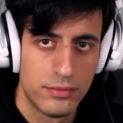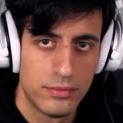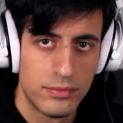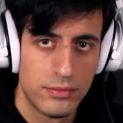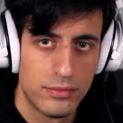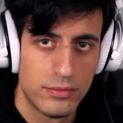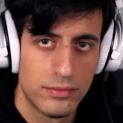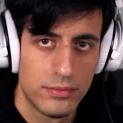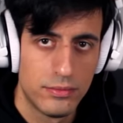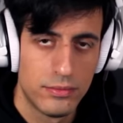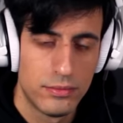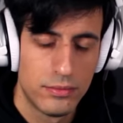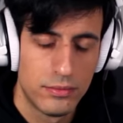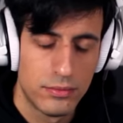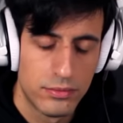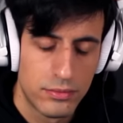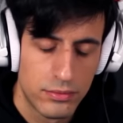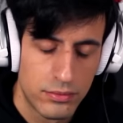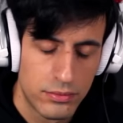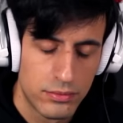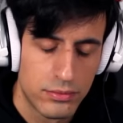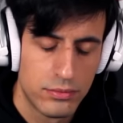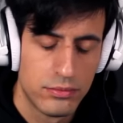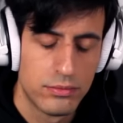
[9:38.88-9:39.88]

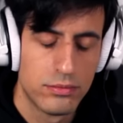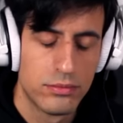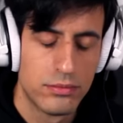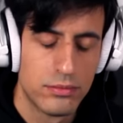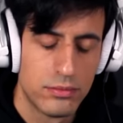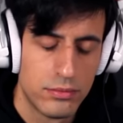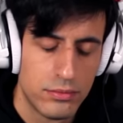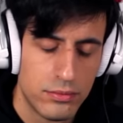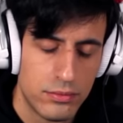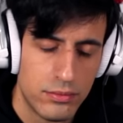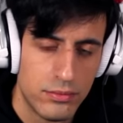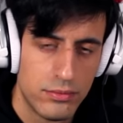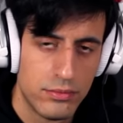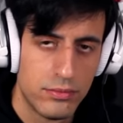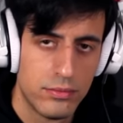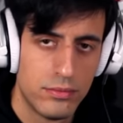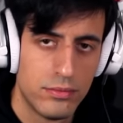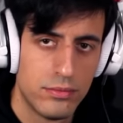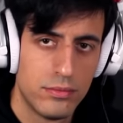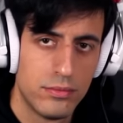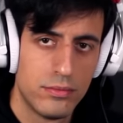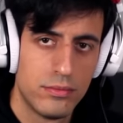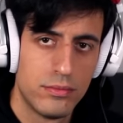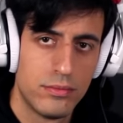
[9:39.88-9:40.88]

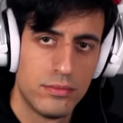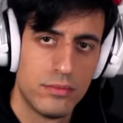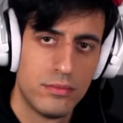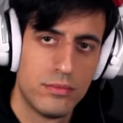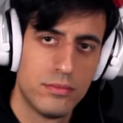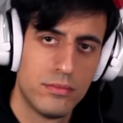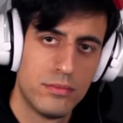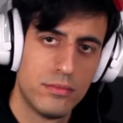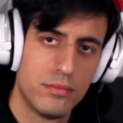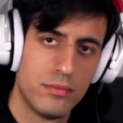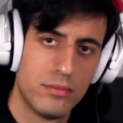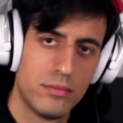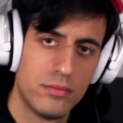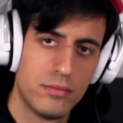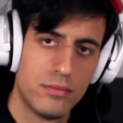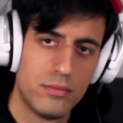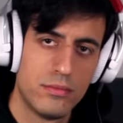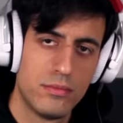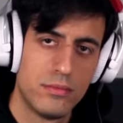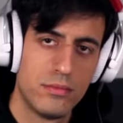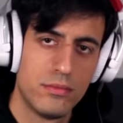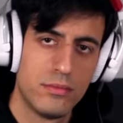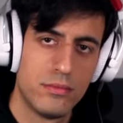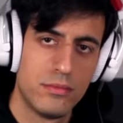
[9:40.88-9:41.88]

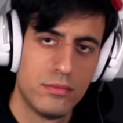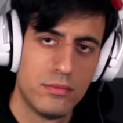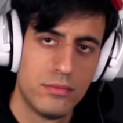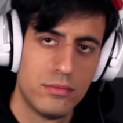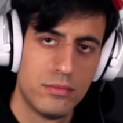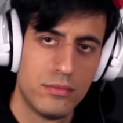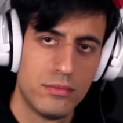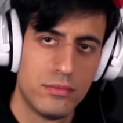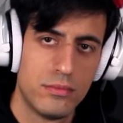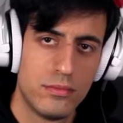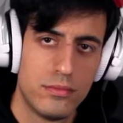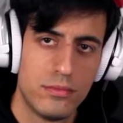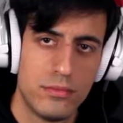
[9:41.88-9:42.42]
(no one is talking)